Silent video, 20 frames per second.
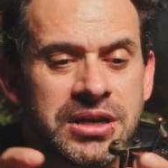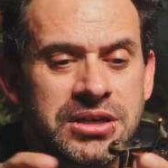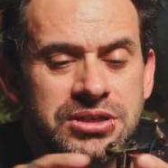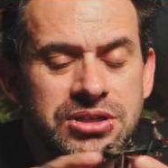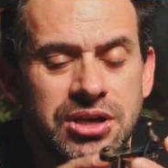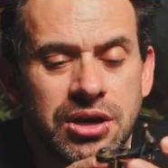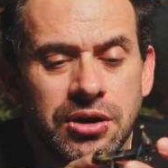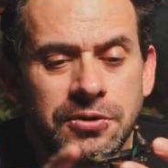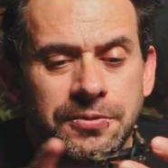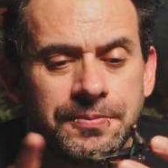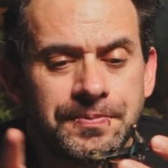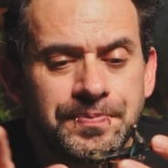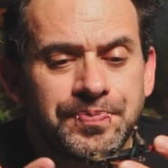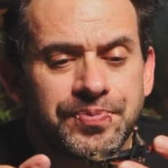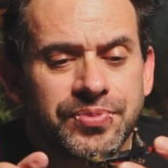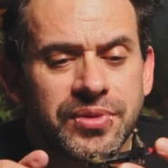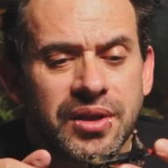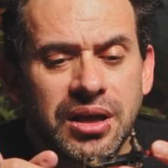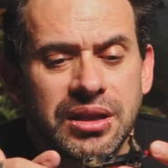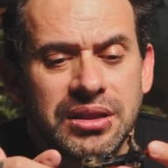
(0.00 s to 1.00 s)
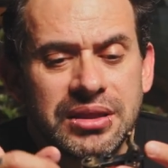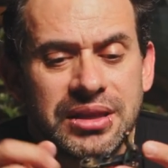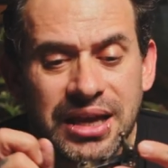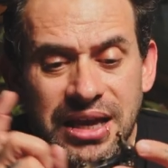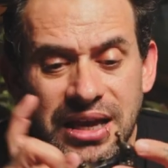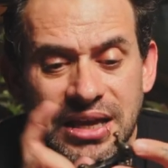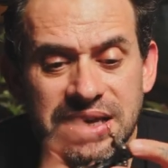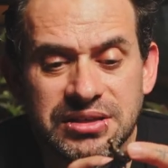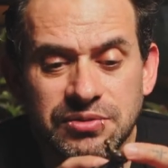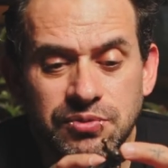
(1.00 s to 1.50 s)
So
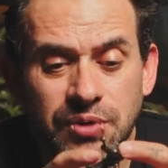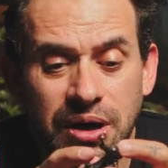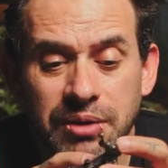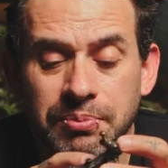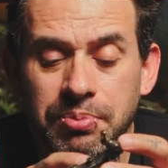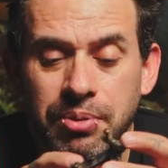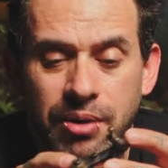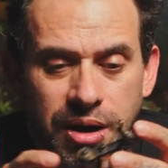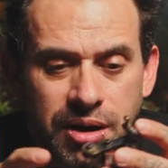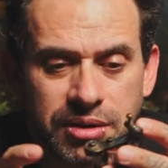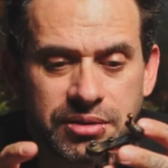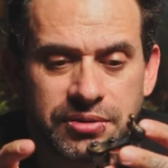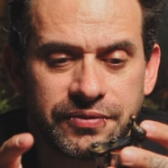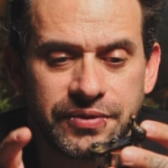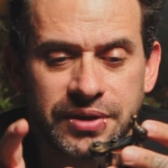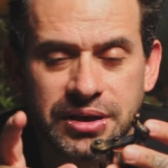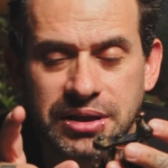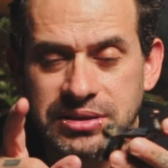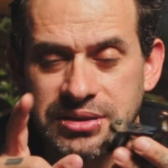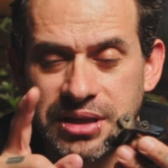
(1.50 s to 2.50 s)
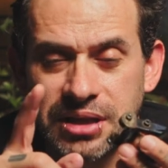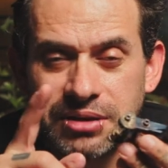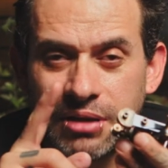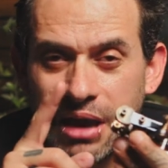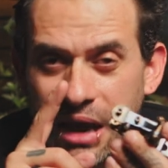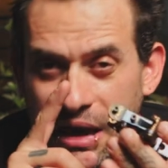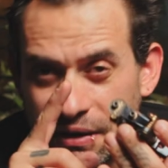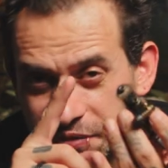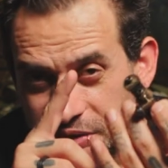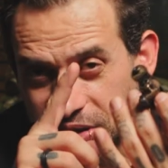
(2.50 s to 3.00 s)
there is one part of it. Then you
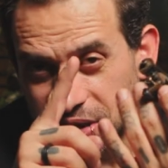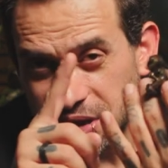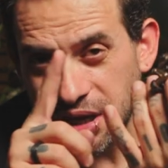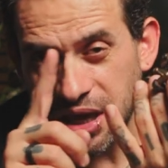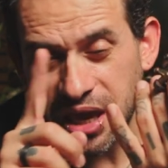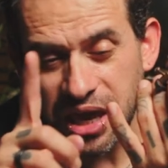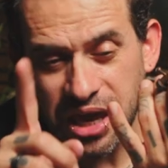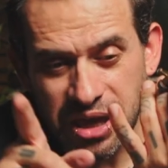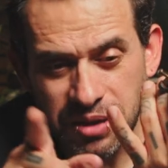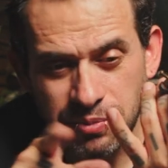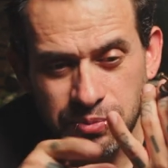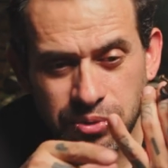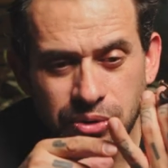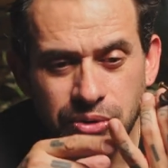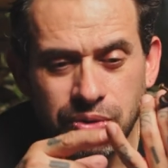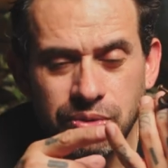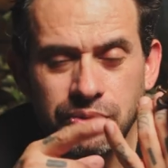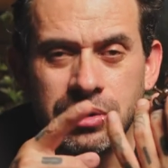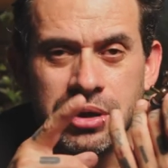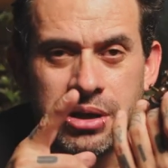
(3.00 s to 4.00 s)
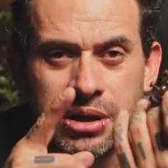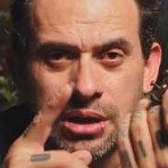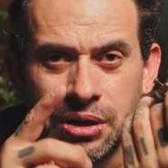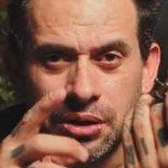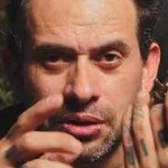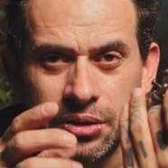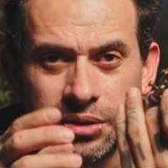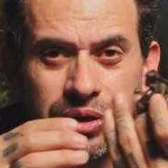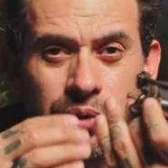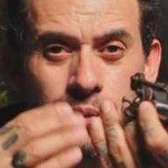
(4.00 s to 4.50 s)
have the cable
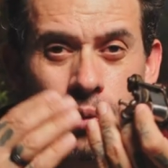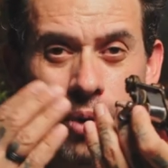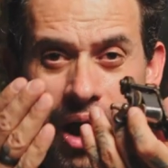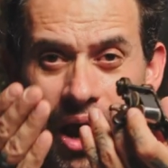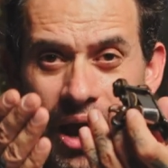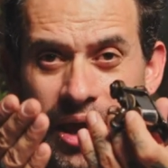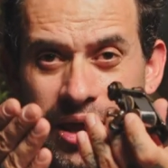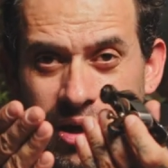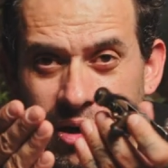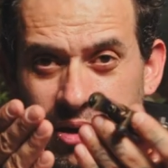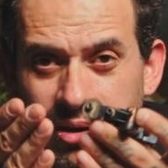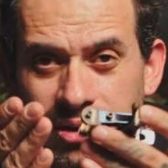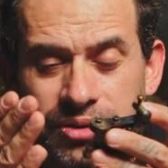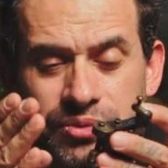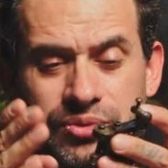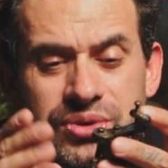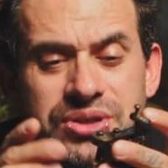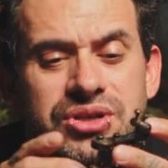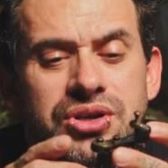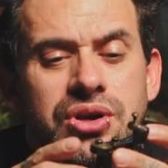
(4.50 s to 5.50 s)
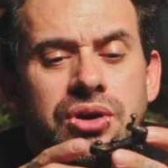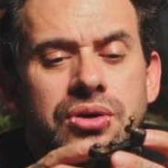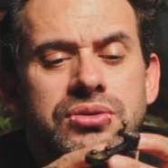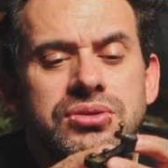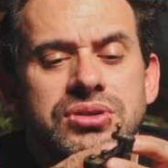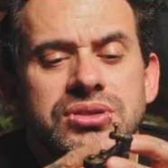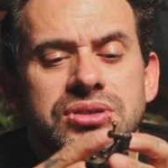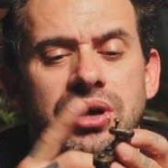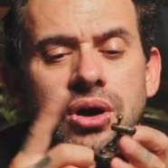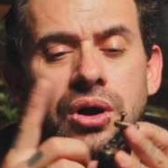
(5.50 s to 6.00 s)
or the wire which
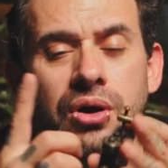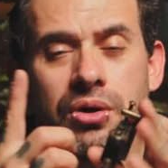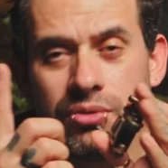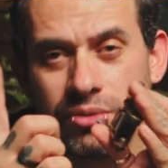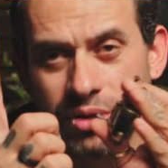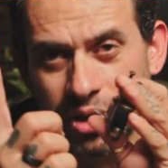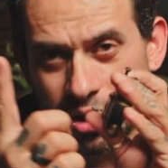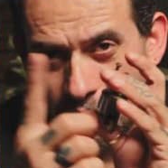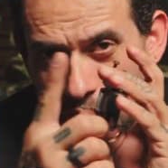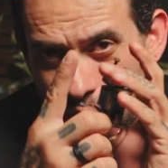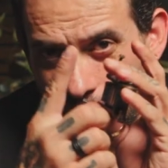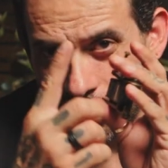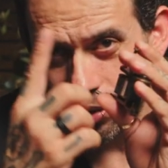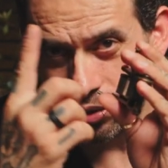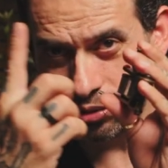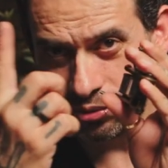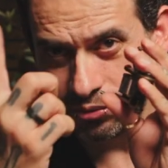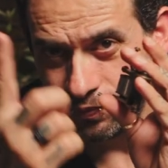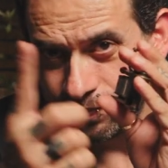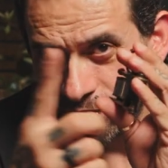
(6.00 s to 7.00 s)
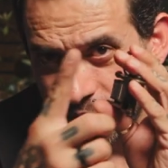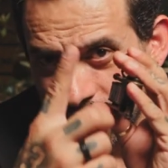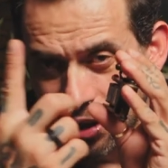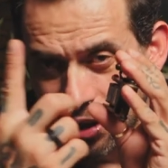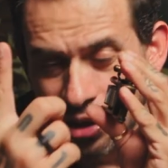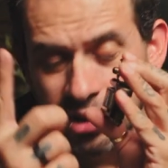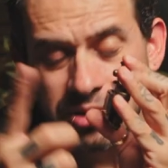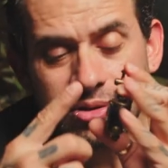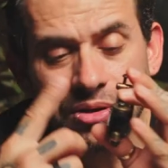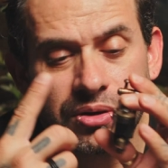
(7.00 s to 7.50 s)
goes on the coil,
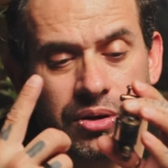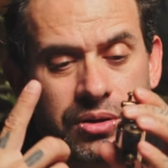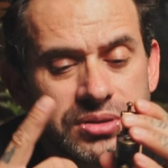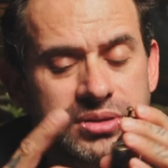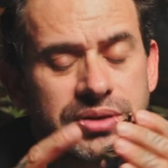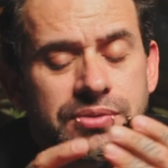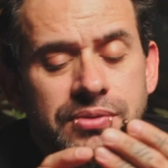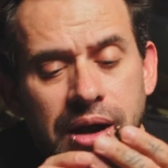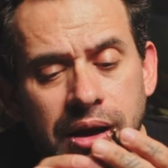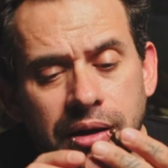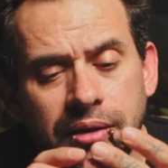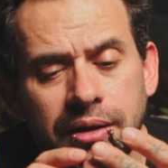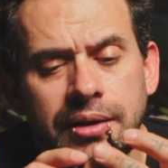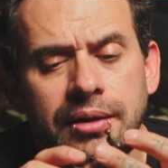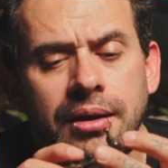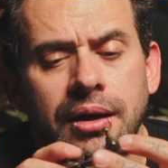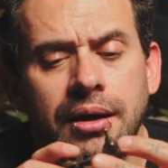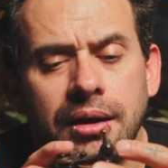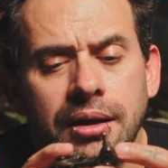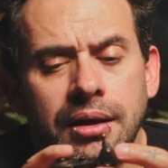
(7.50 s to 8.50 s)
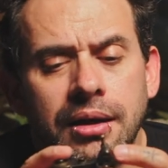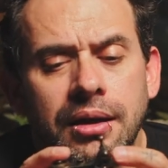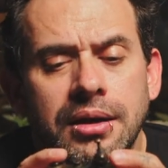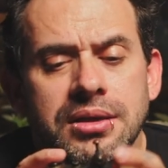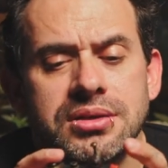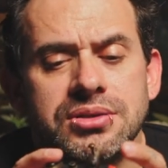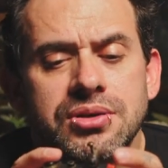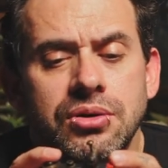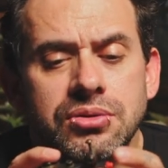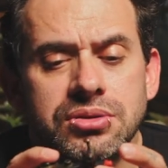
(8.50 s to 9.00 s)
so it goes around like that.
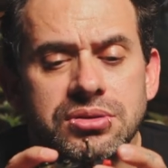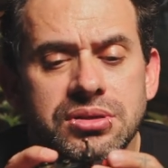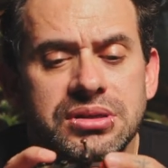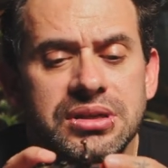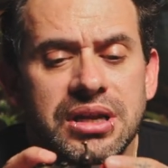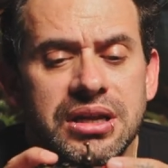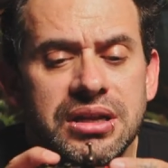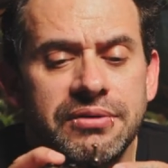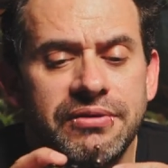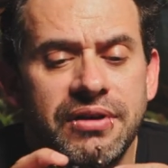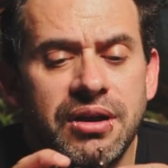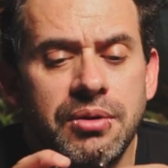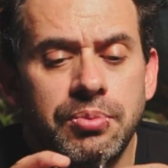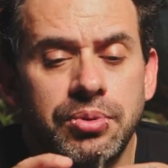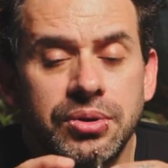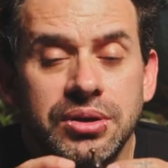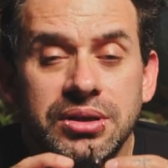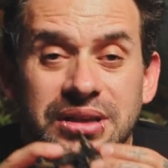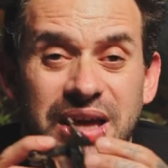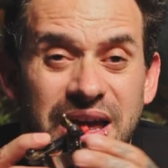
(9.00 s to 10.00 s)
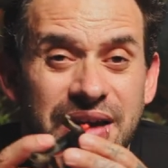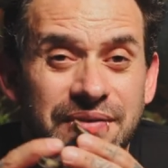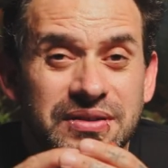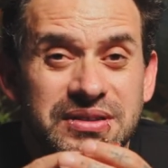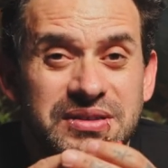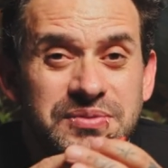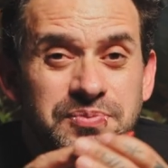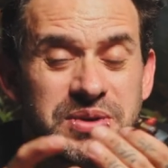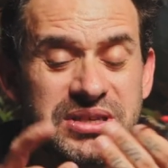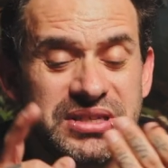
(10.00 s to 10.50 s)
It's also another very important to have
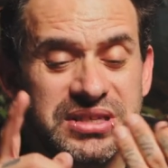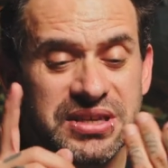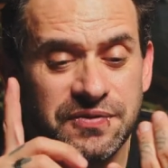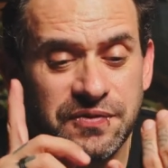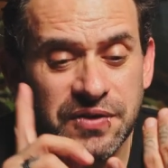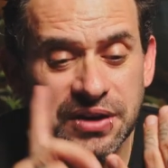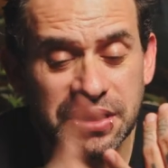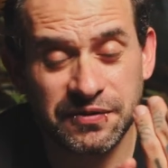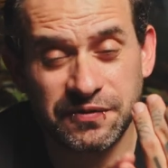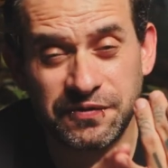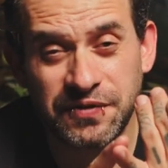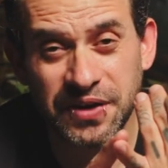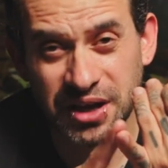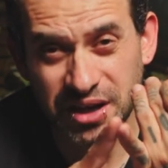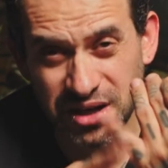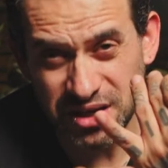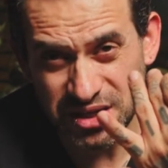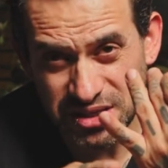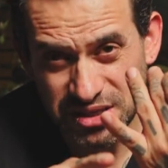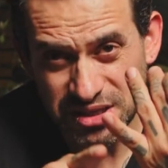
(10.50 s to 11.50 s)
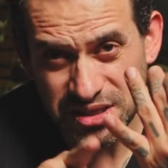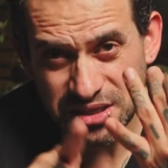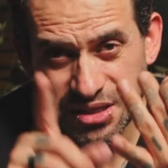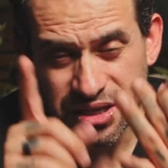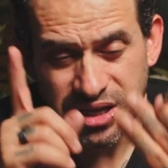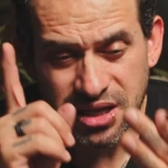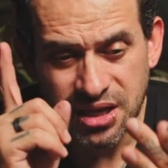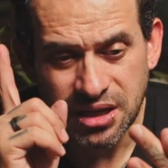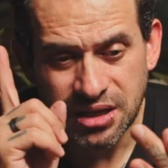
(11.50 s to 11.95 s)
a specific thickness.